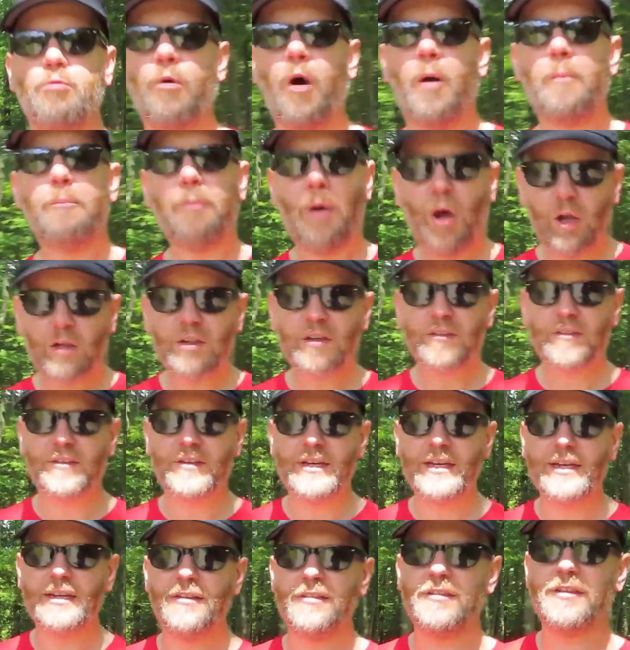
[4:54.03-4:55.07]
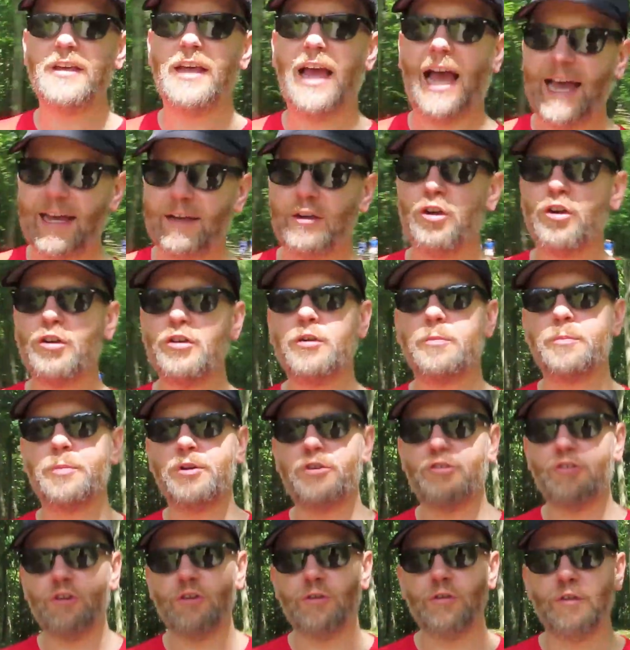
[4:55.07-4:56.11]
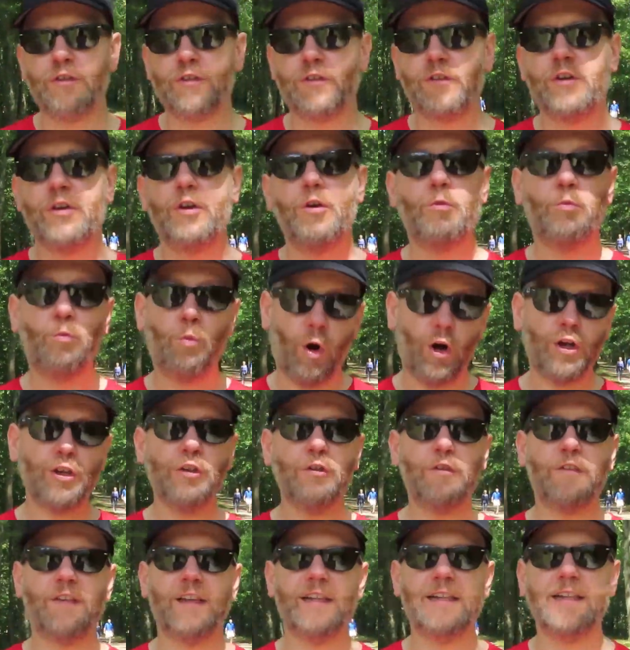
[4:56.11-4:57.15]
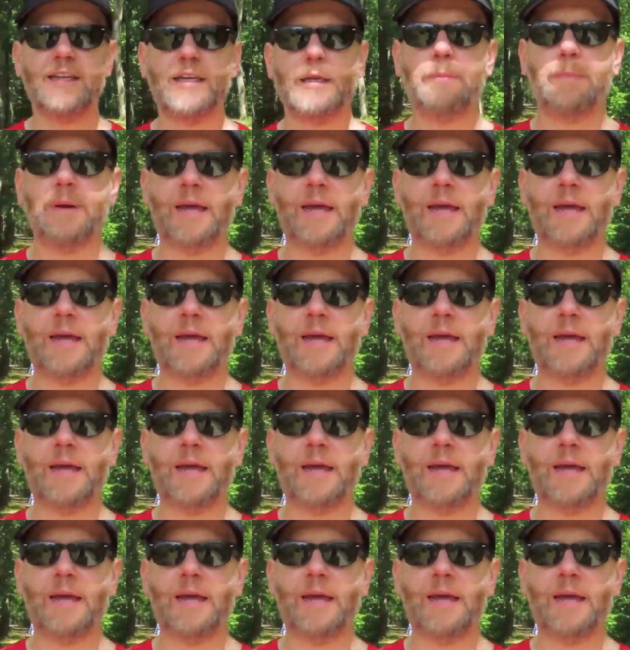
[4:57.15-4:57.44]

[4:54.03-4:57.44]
what policies are going to produce what utility